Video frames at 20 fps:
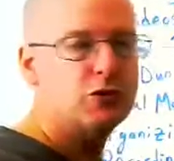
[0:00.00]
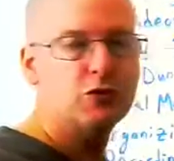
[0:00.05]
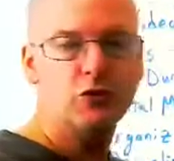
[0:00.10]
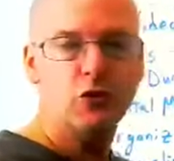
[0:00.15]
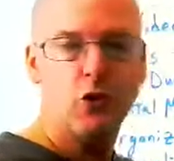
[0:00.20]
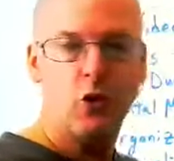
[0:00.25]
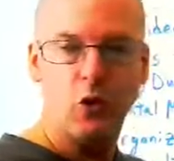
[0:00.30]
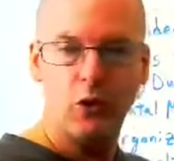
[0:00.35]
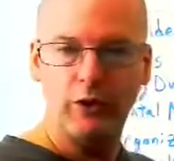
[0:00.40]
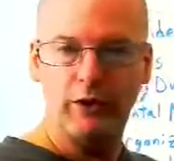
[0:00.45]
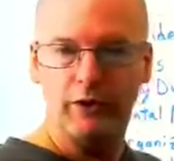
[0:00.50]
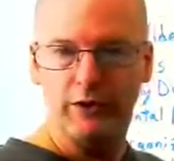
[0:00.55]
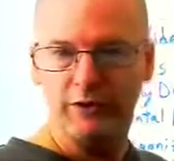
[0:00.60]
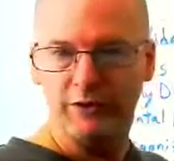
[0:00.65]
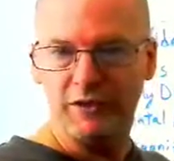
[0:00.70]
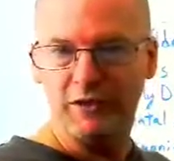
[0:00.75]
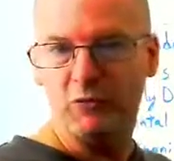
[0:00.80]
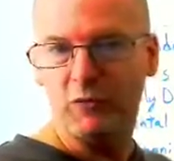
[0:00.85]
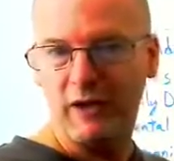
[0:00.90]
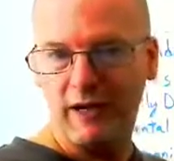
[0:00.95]
tutorial,
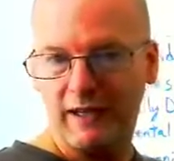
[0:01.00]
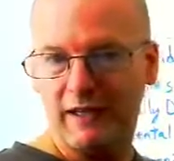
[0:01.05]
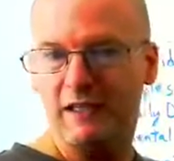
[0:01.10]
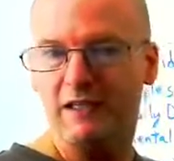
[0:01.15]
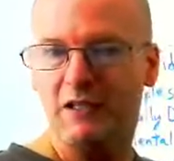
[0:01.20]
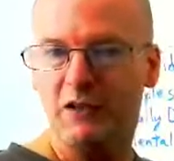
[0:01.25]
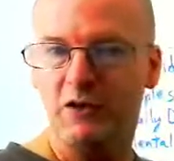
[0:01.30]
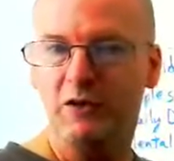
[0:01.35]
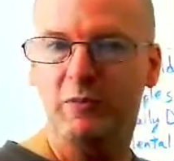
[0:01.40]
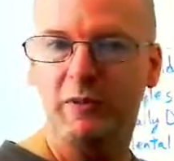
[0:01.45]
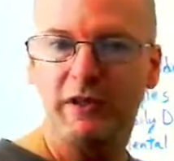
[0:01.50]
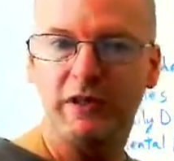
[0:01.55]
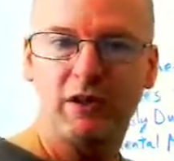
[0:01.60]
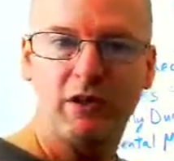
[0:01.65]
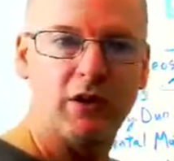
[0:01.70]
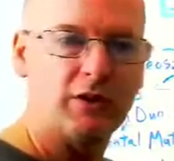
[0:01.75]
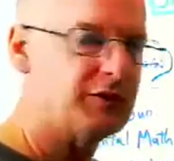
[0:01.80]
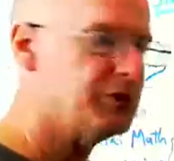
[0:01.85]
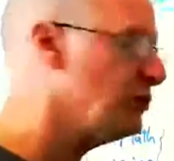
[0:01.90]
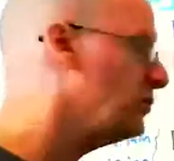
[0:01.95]
what I consider to be
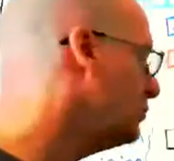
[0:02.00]
called